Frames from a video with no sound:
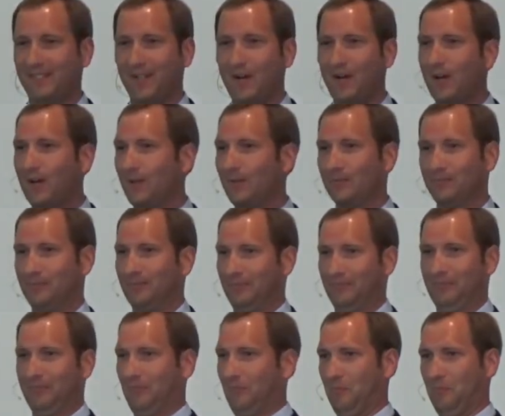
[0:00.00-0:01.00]
all
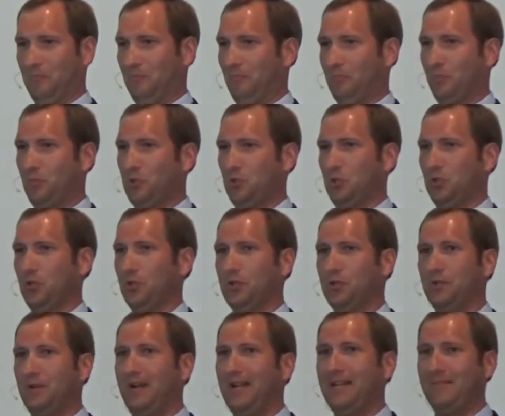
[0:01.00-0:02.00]
true
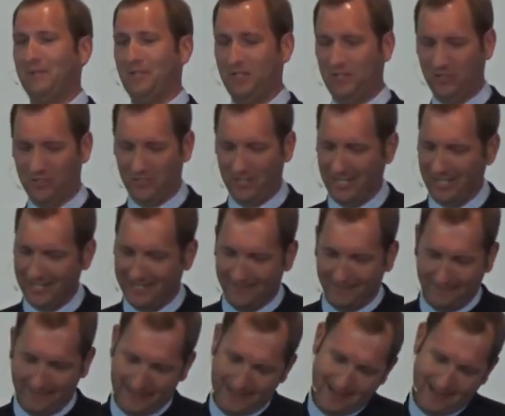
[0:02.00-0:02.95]
and right, what you're saying.